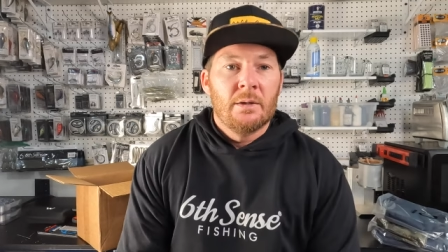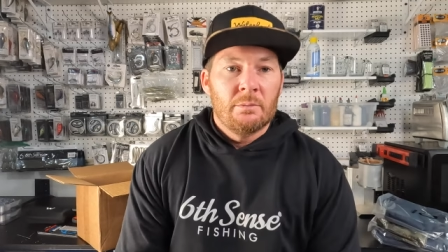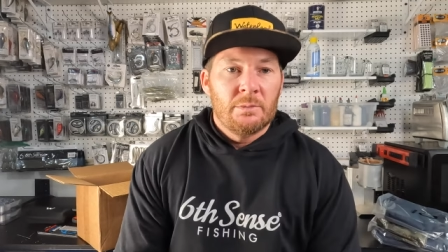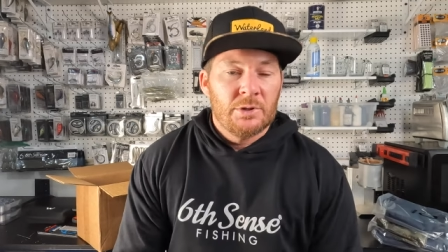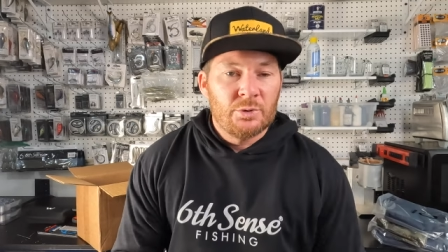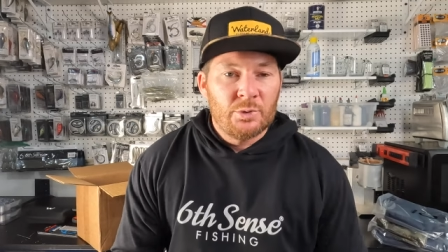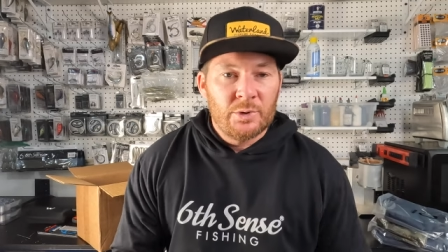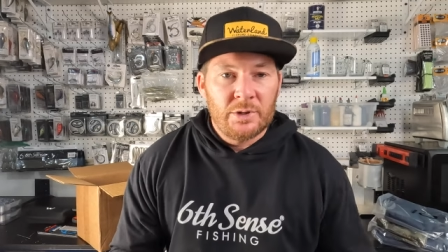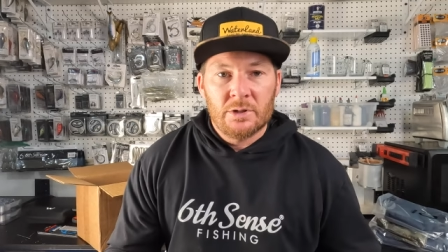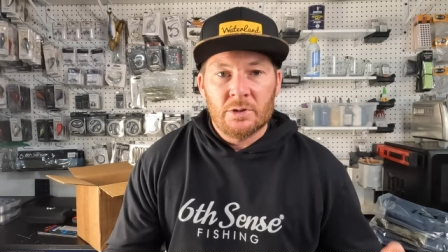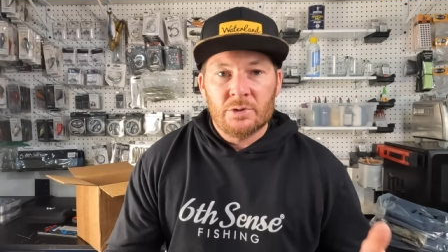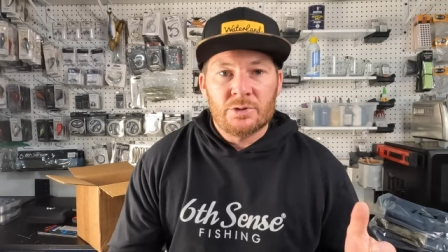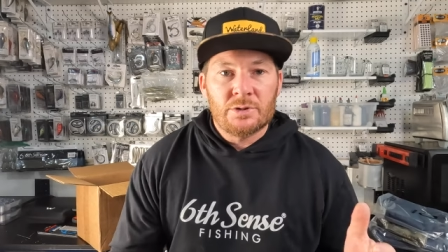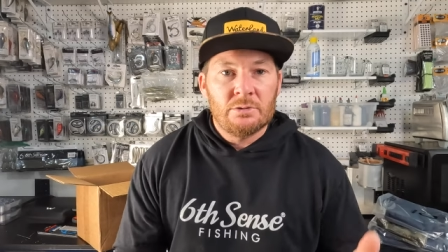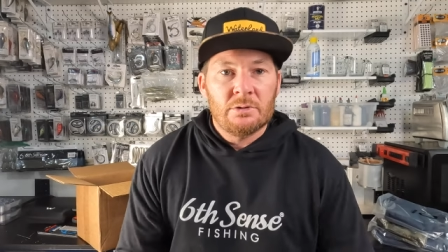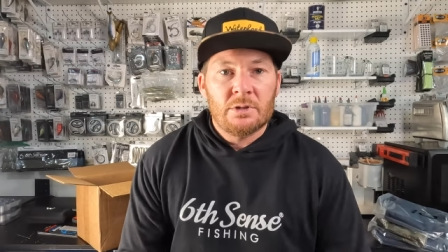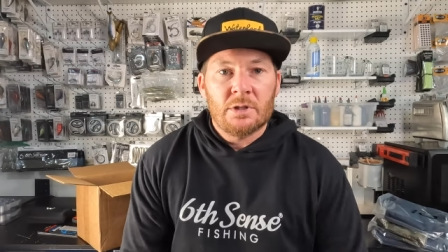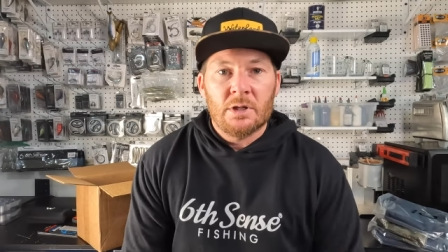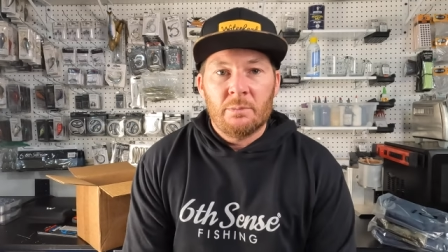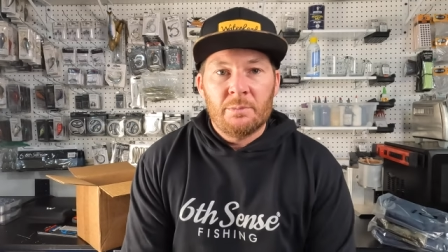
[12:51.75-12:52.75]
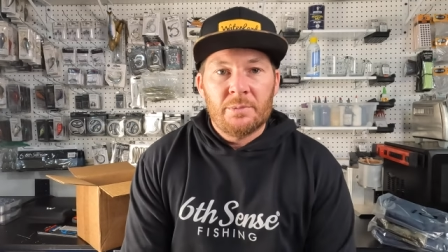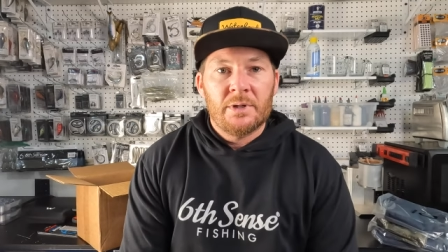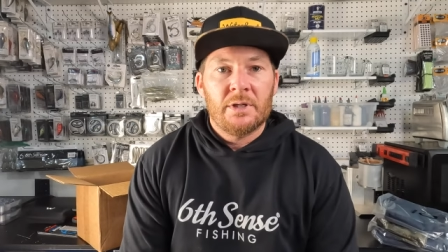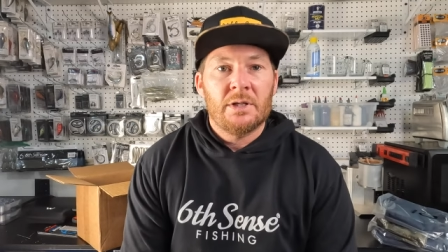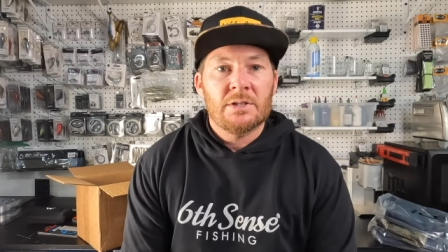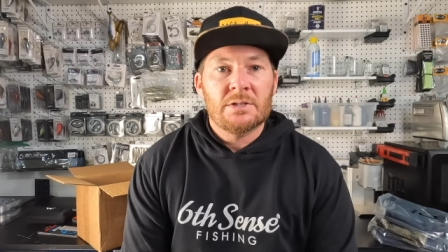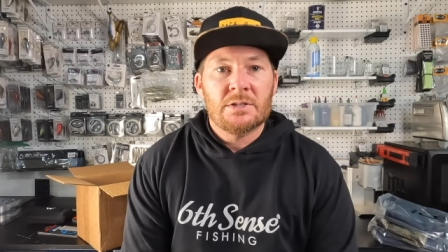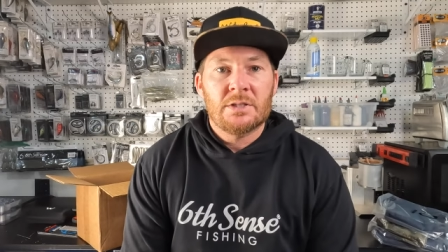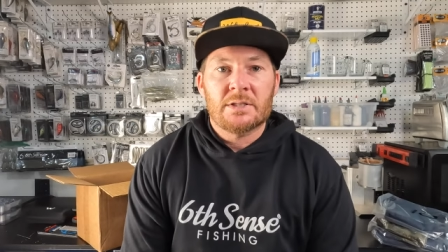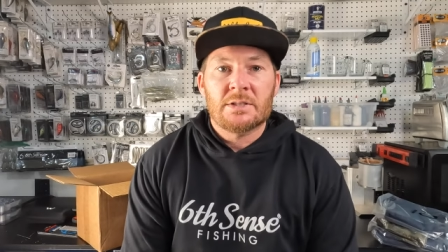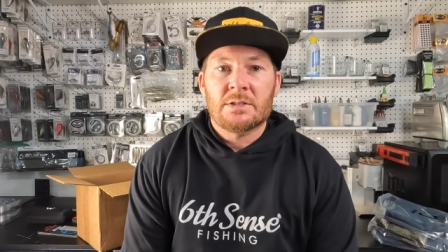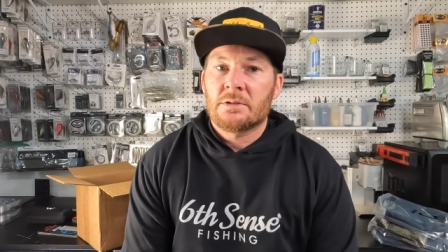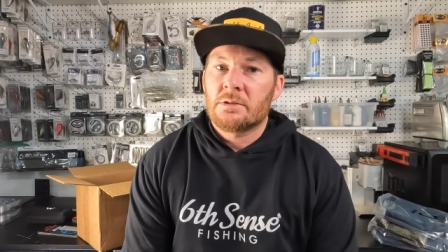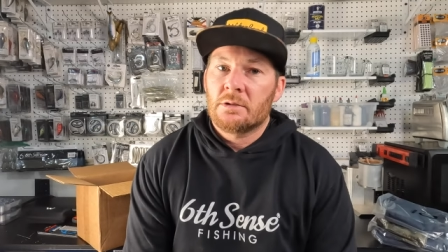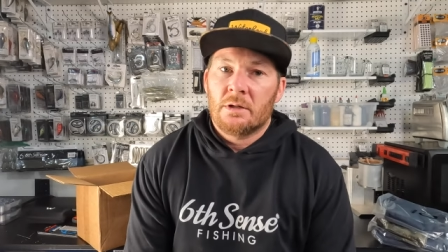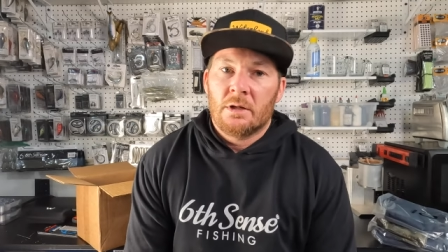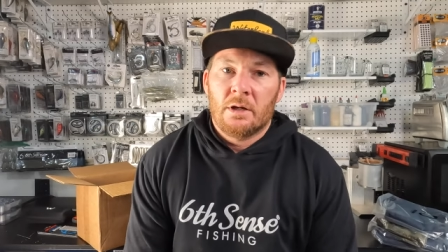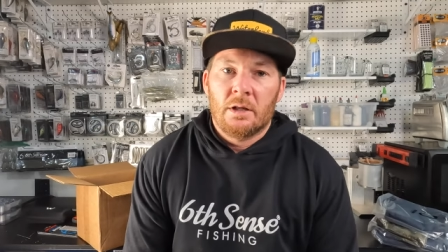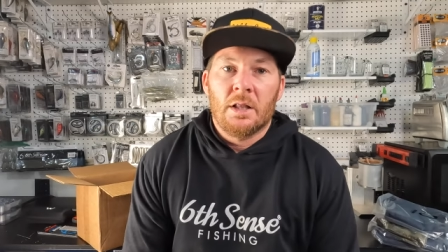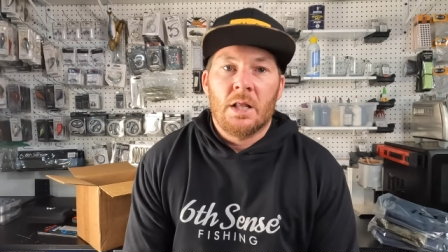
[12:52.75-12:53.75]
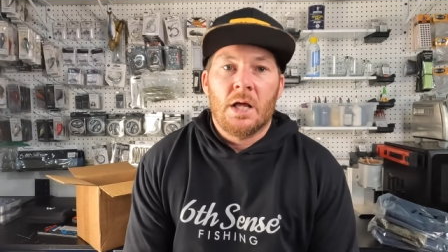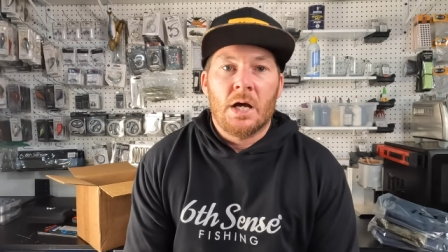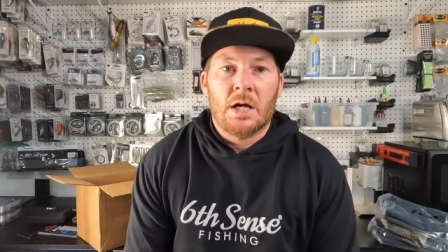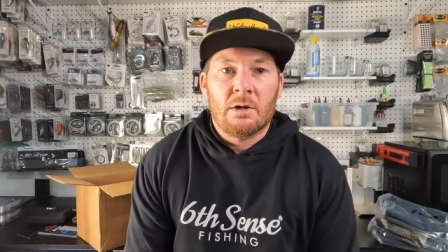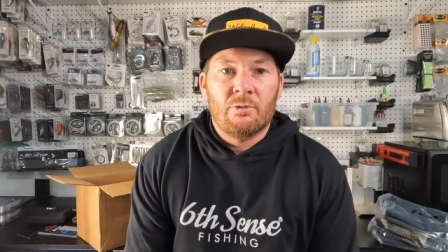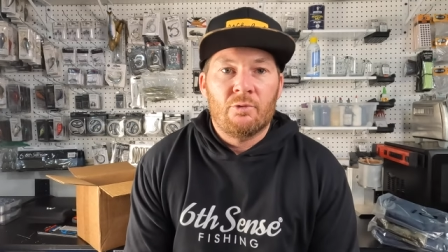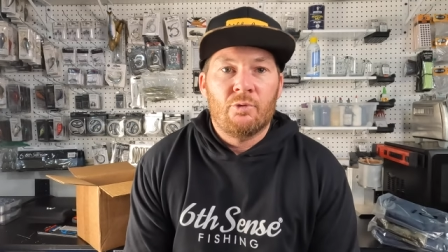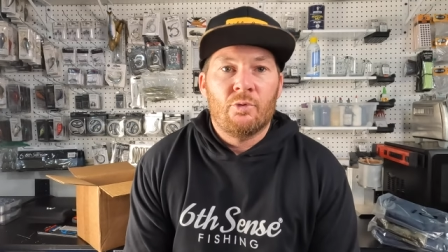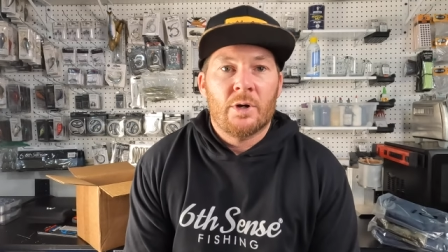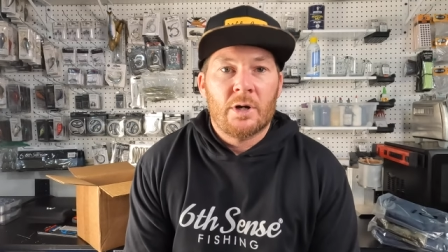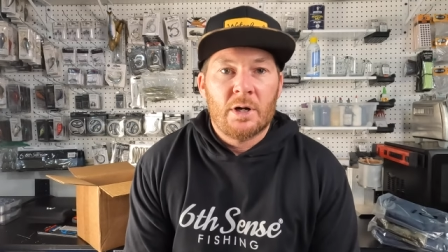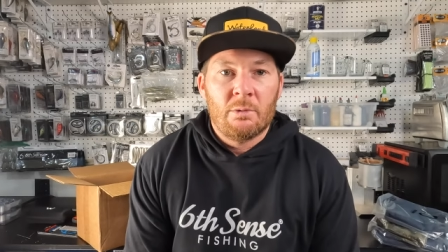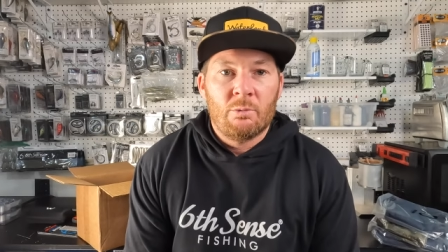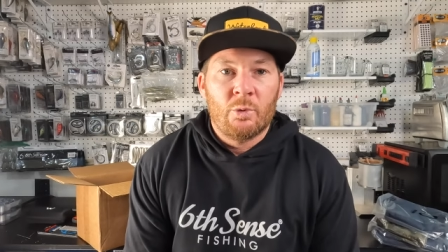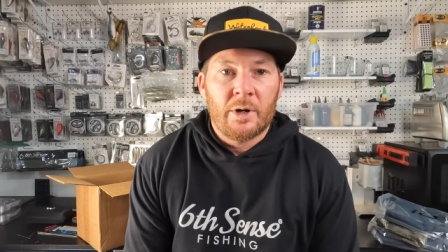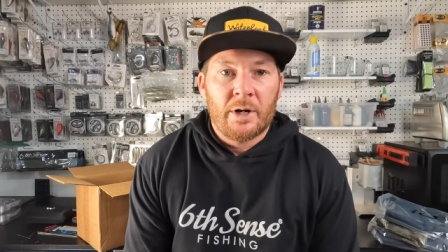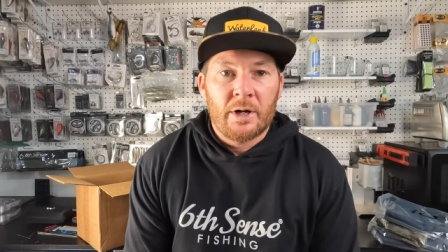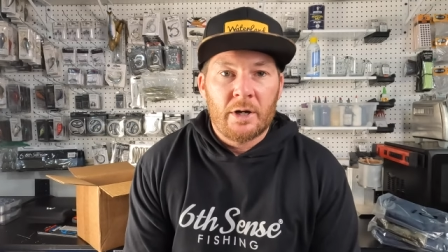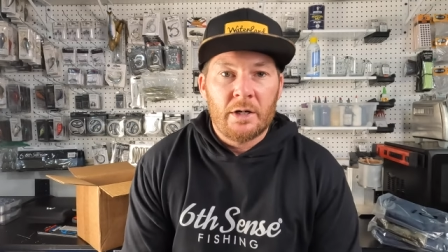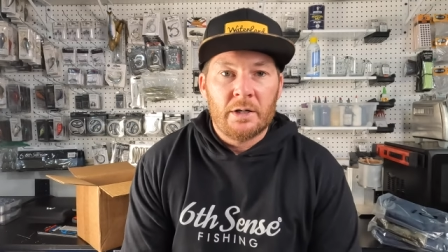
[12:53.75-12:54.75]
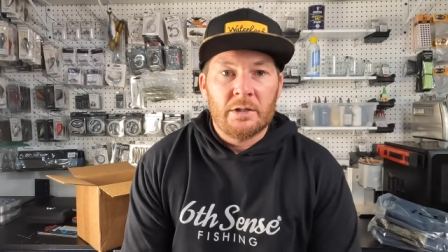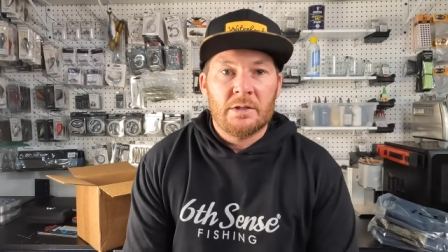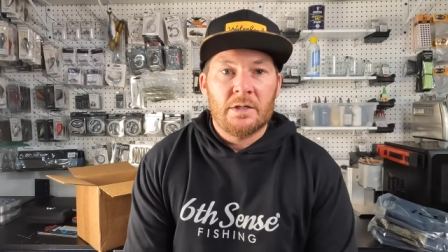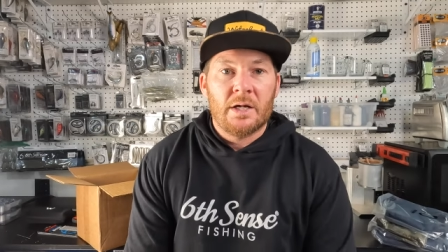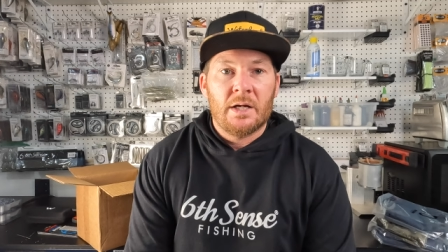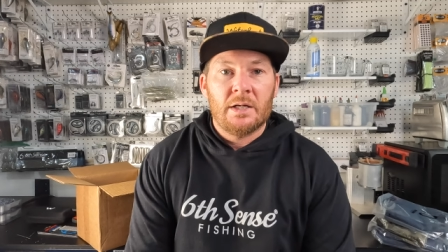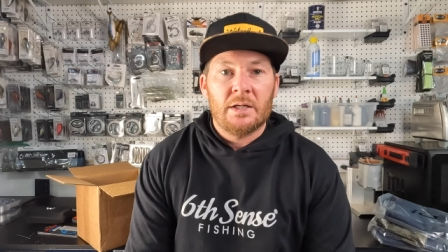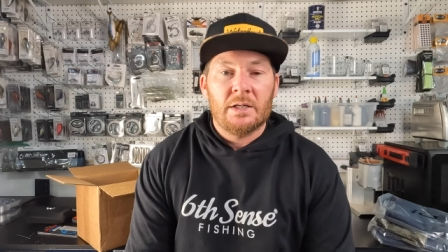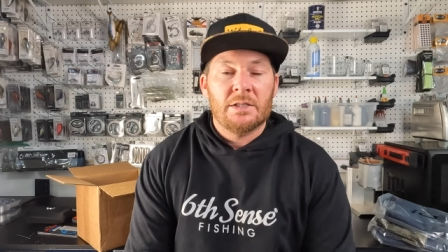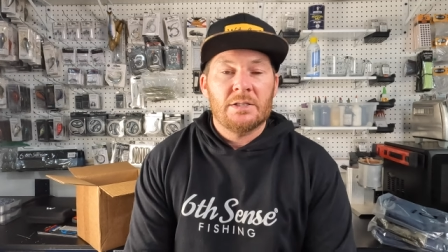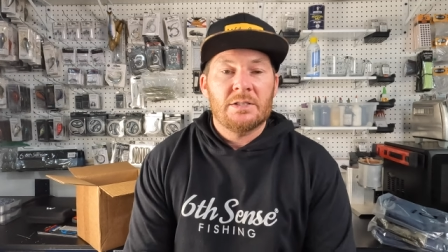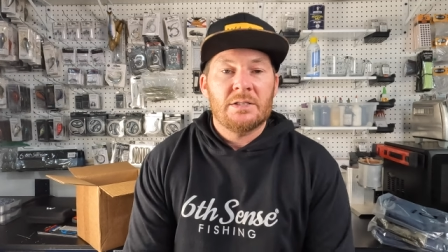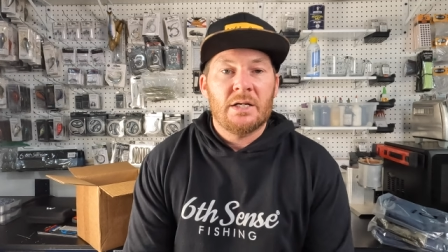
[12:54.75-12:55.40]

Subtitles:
Between those two companies, that's a lot of what I'm wearing day in,